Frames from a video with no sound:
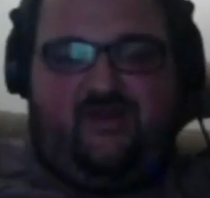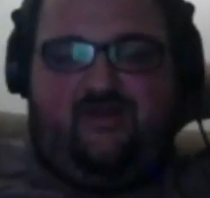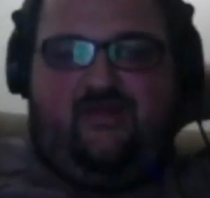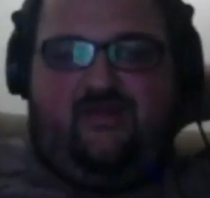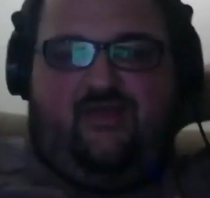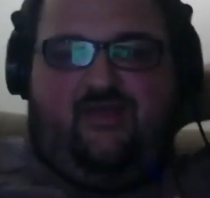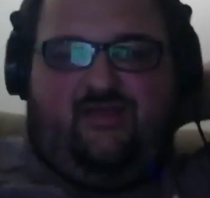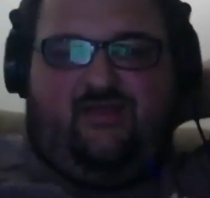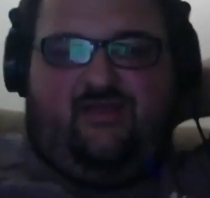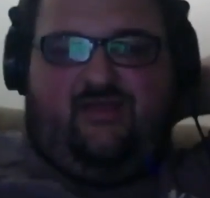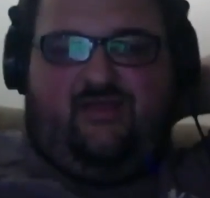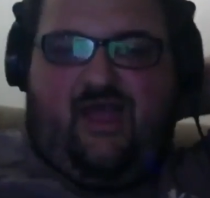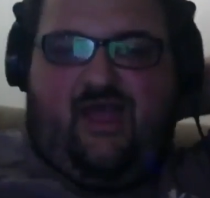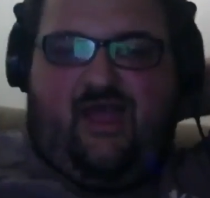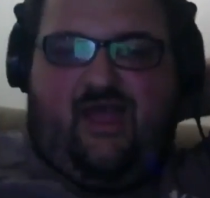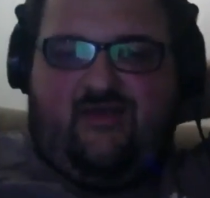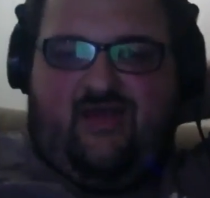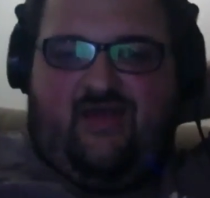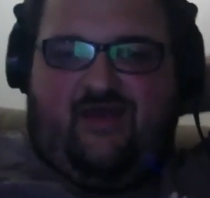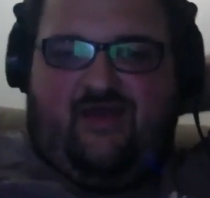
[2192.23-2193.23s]

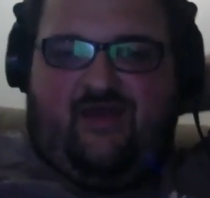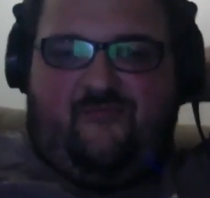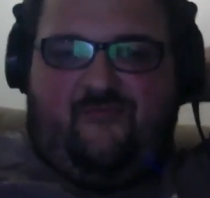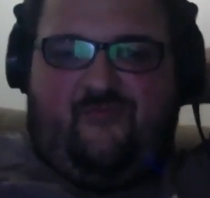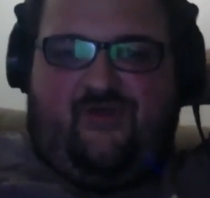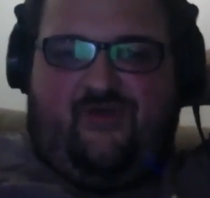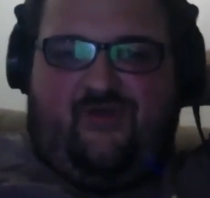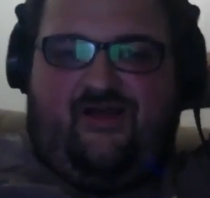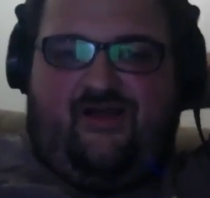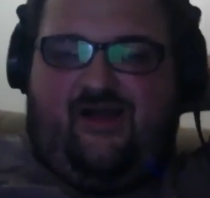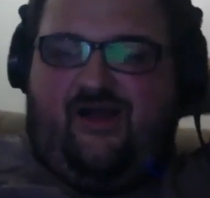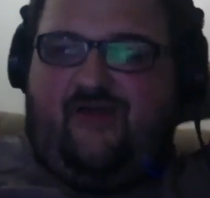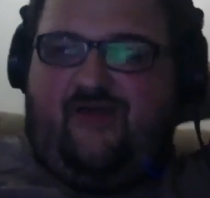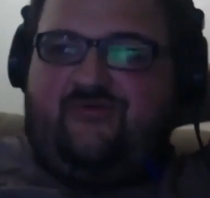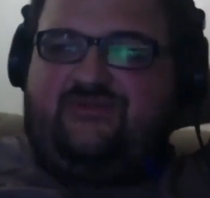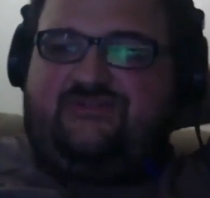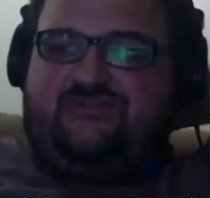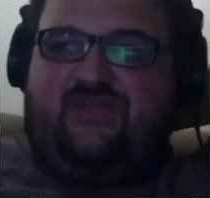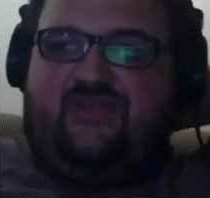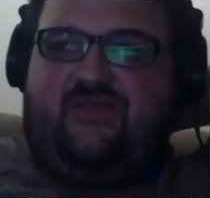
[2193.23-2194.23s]
Yeah,
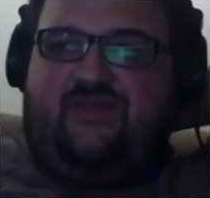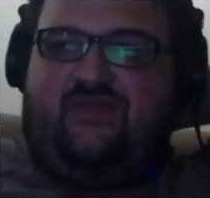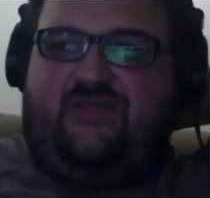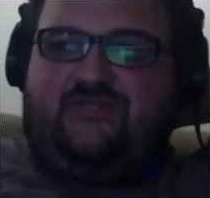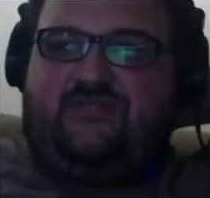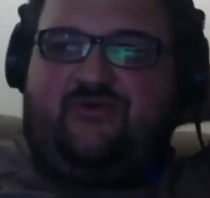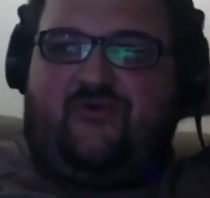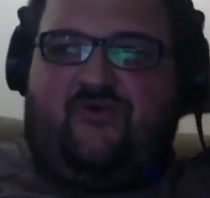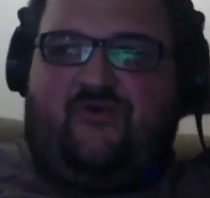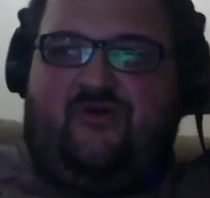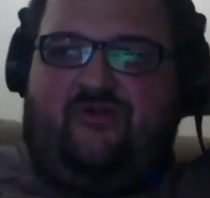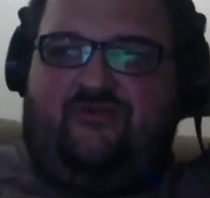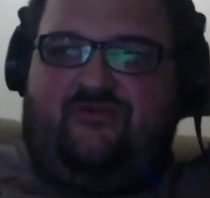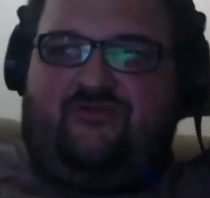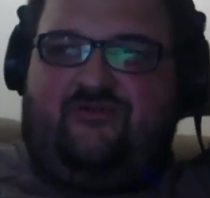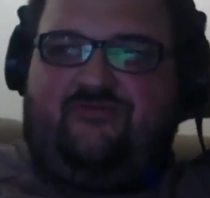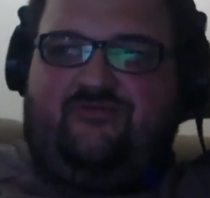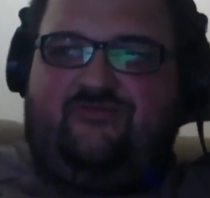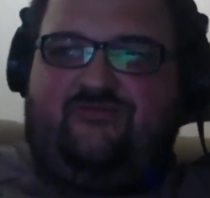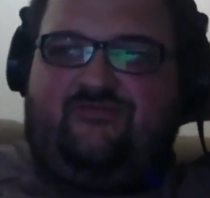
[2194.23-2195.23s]
the electoral
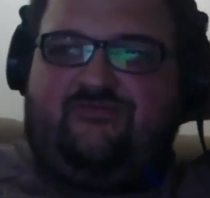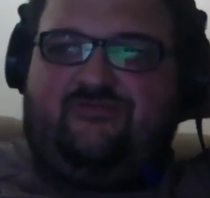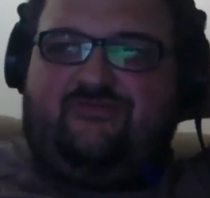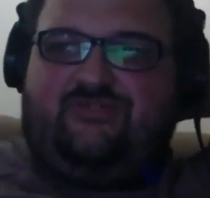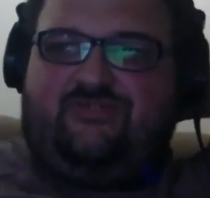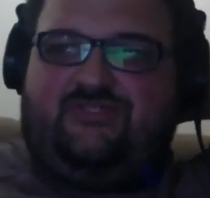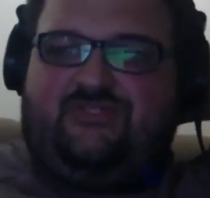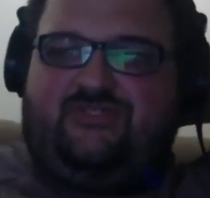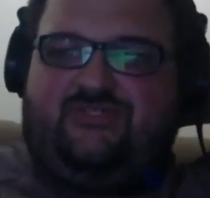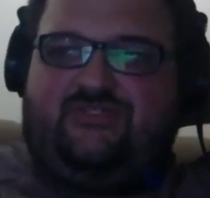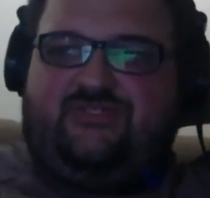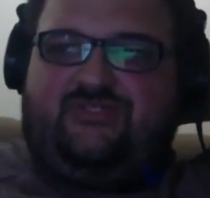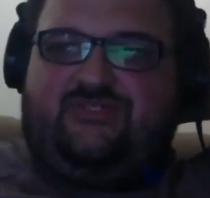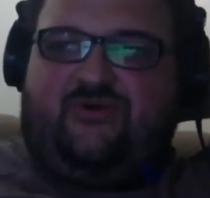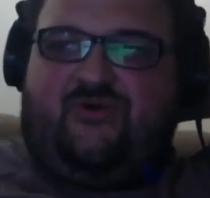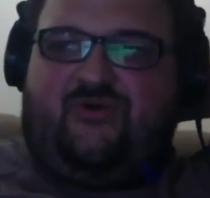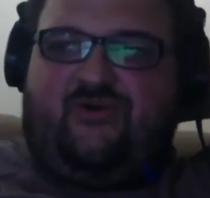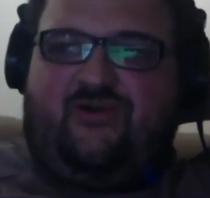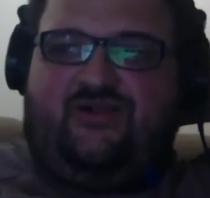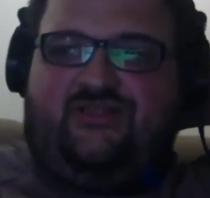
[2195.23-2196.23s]

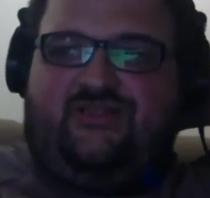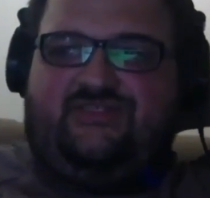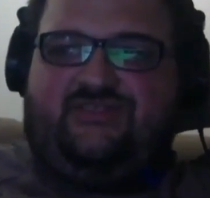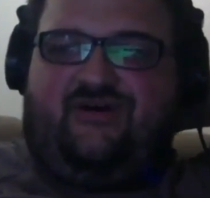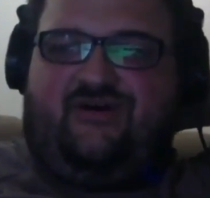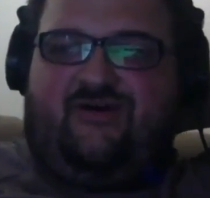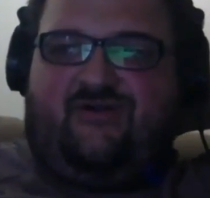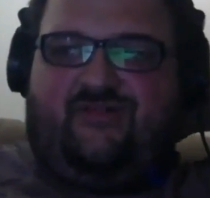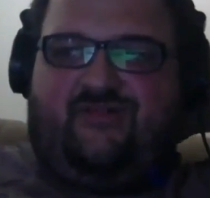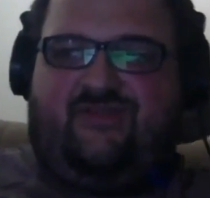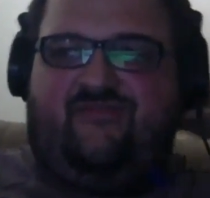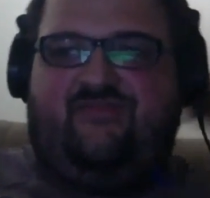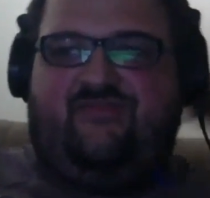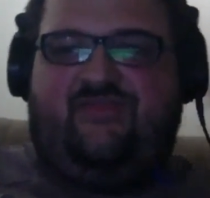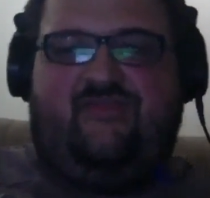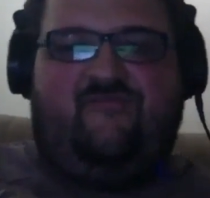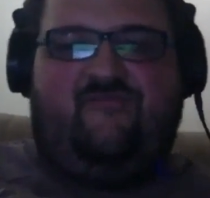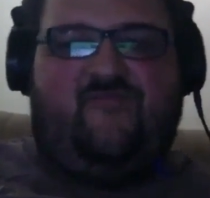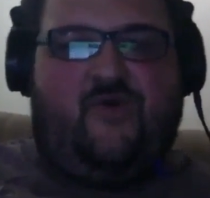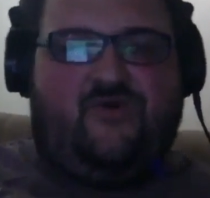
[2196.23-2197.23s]
stories are
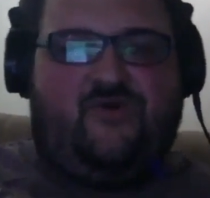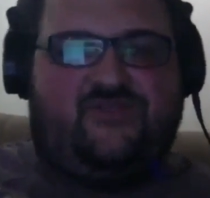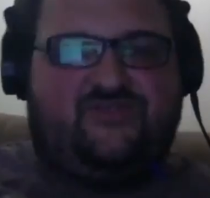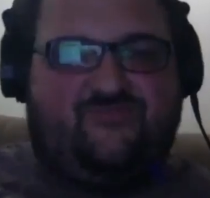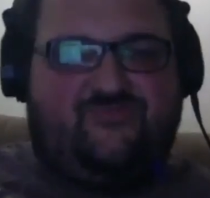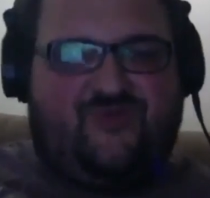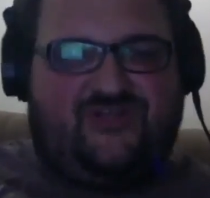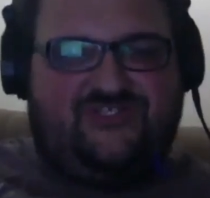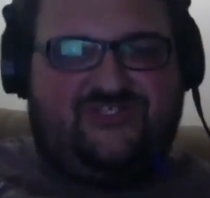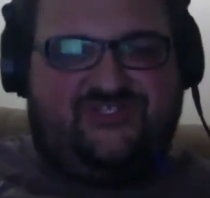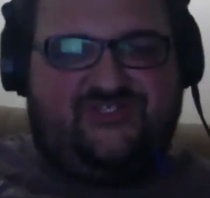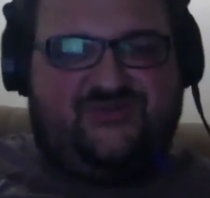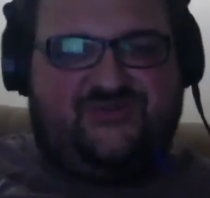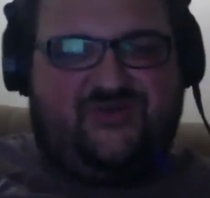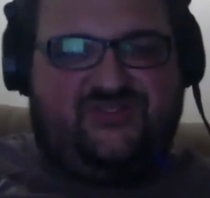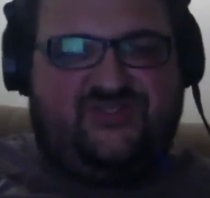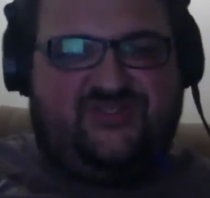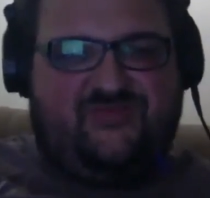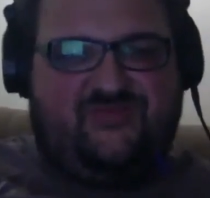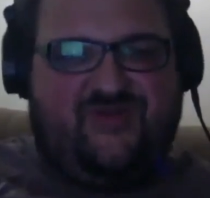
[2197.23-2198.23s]
the voter suppression
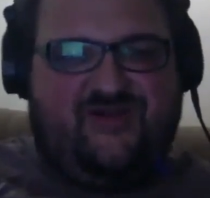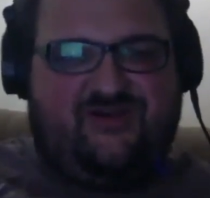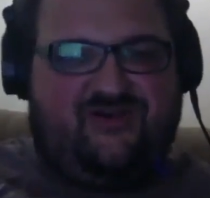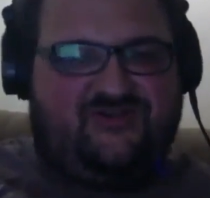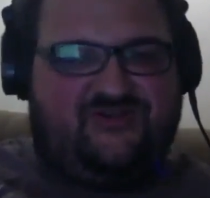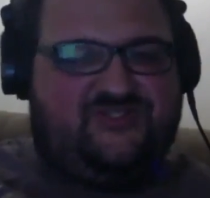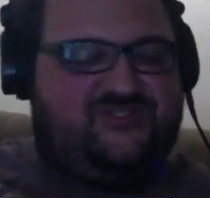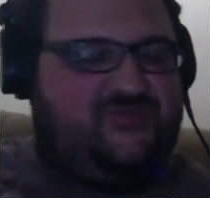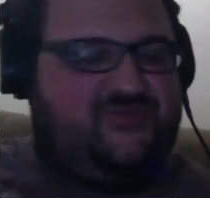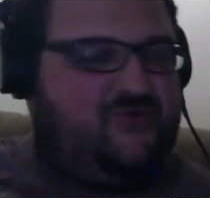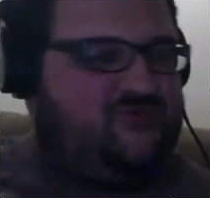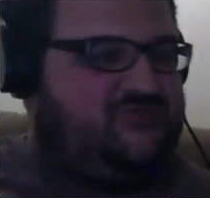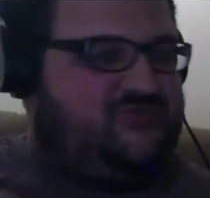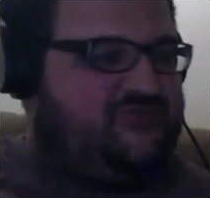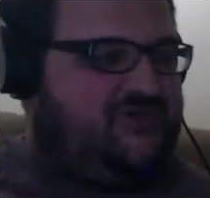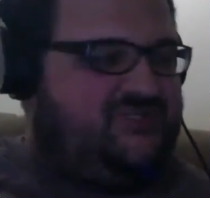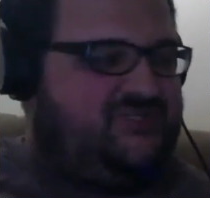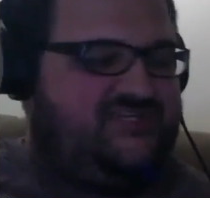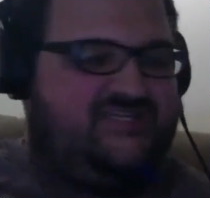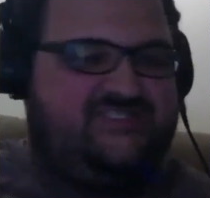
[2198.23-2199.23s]
stories in America are so
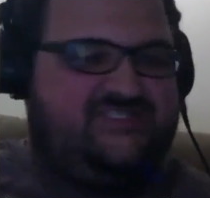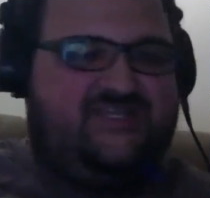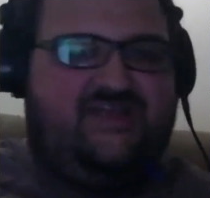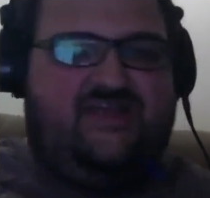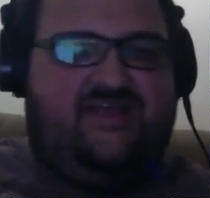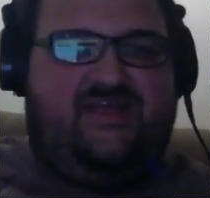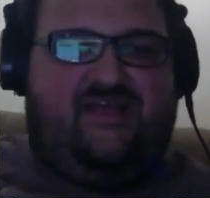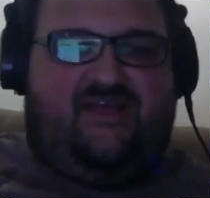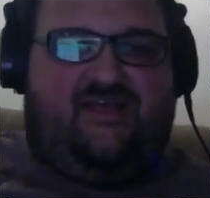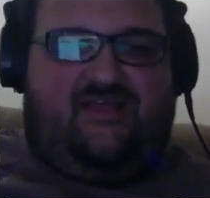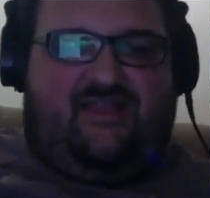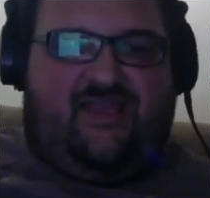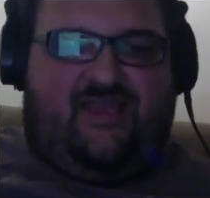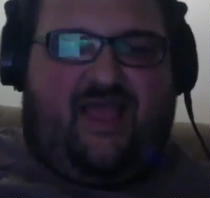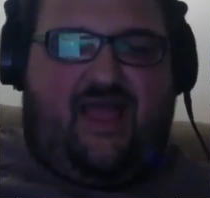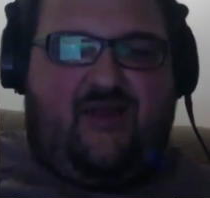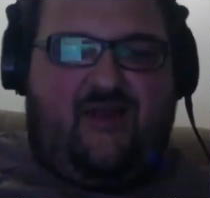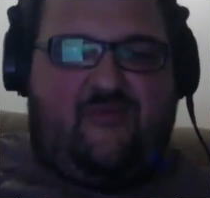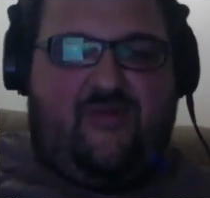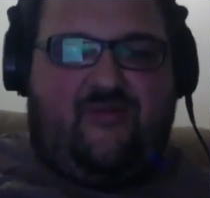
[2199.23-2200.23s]
strange because, like, I
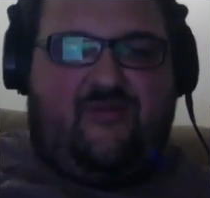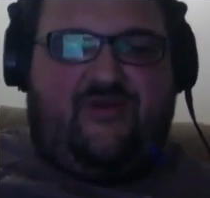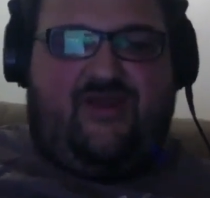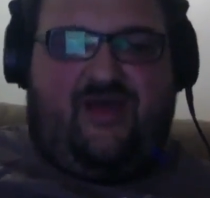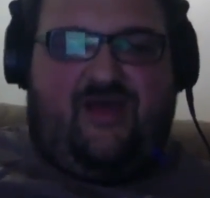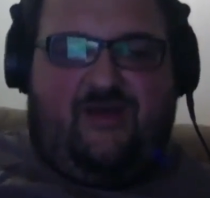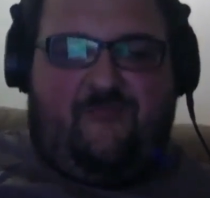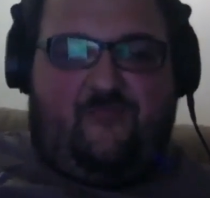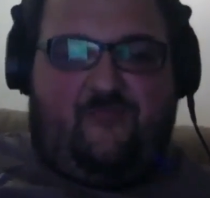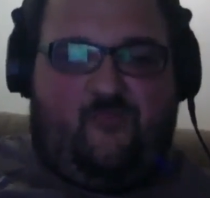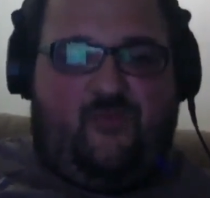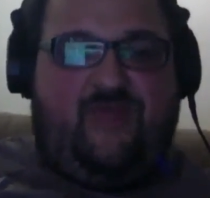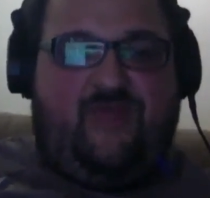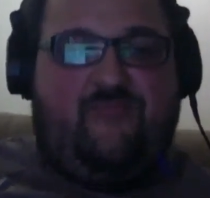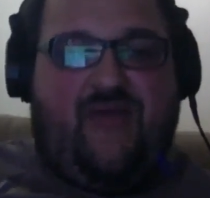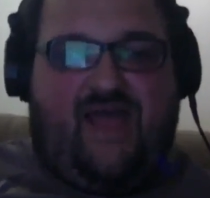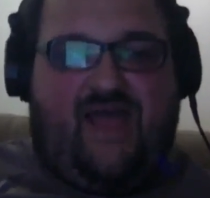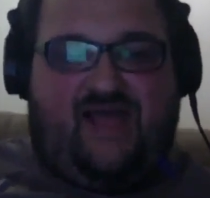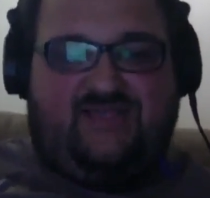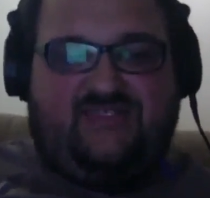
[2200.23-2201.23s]
remembered we
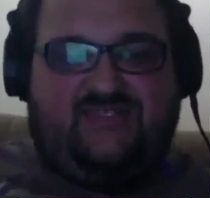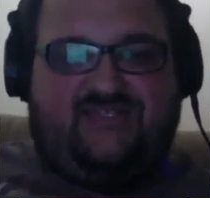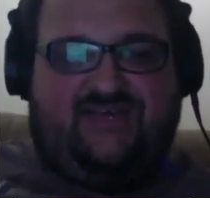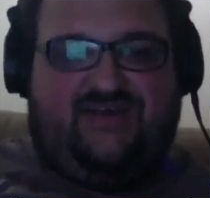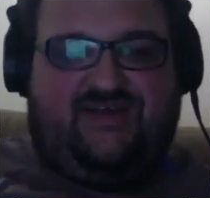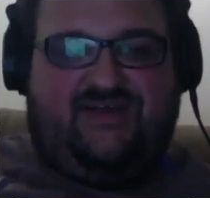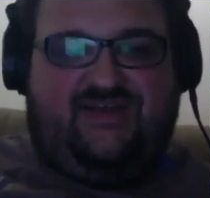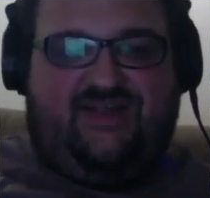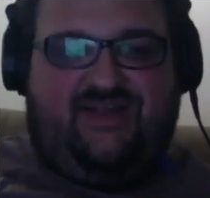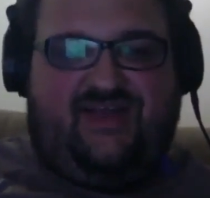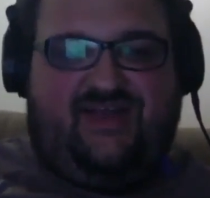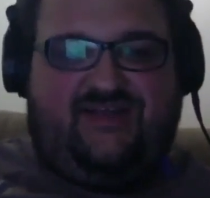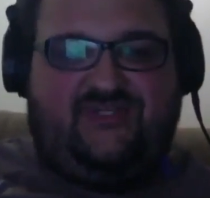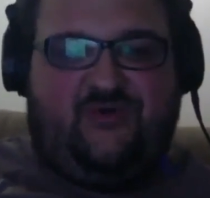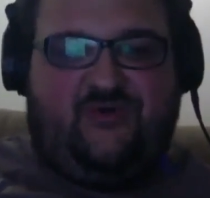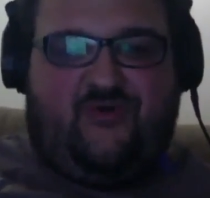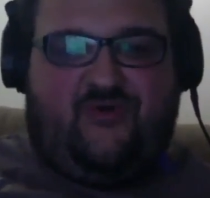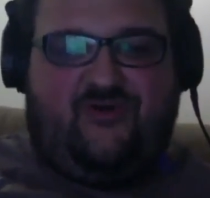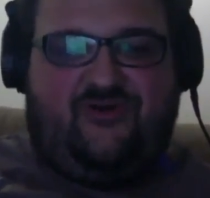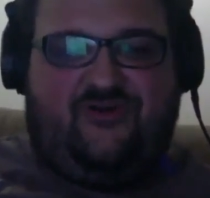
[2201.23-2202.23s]
passed an
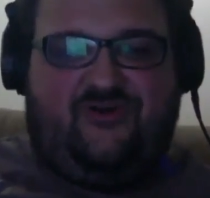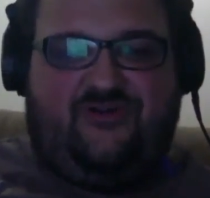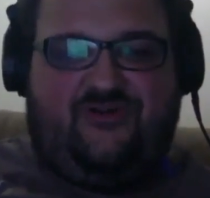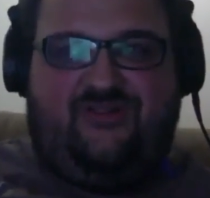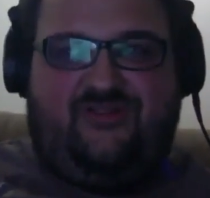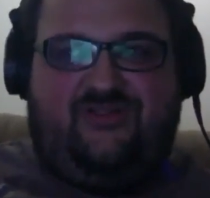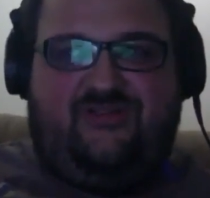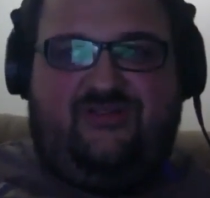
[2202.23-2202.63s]
electoral